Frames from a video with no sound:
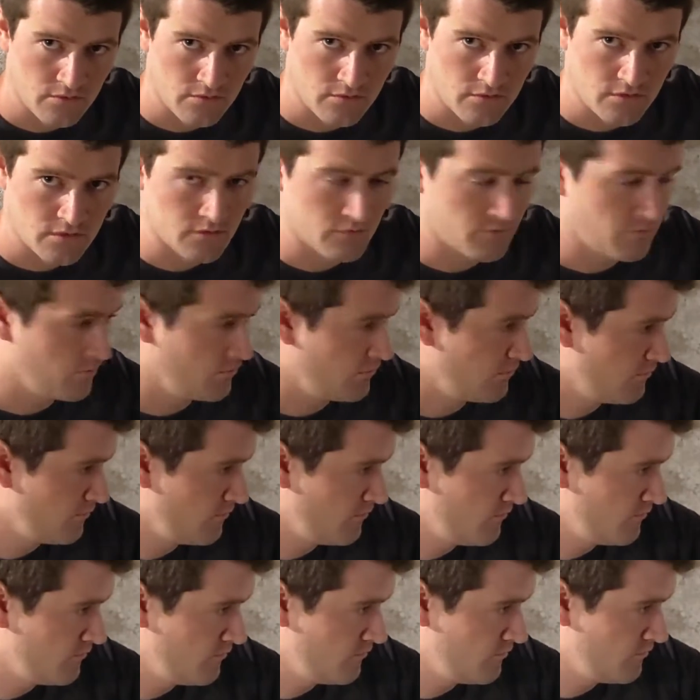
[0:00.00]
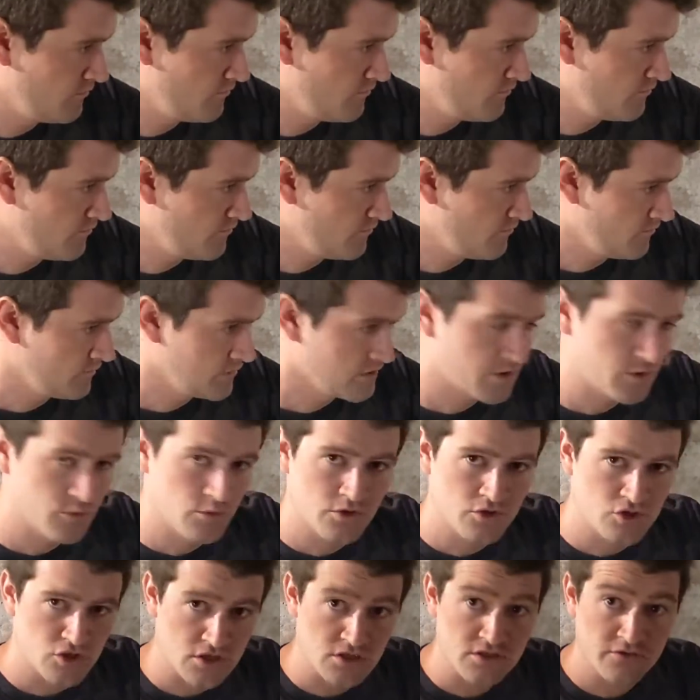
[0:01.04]
that the
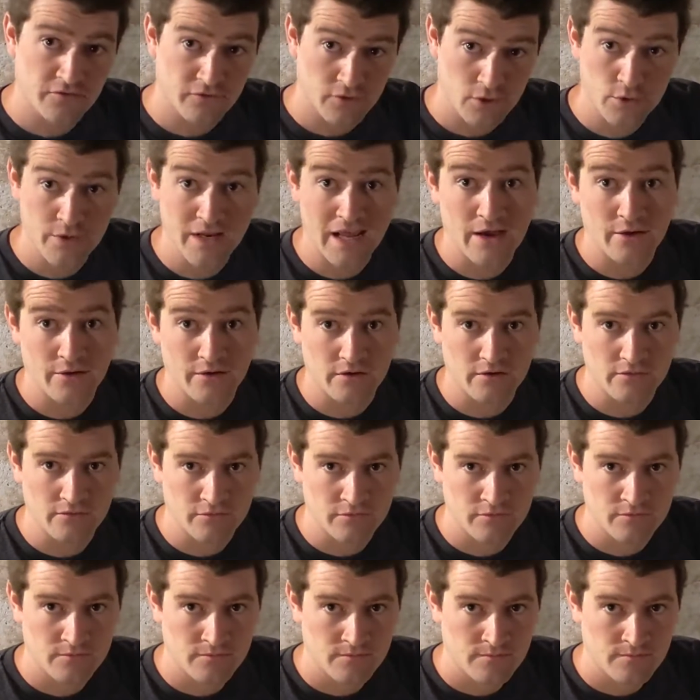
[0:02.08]
liquid just flowed out of.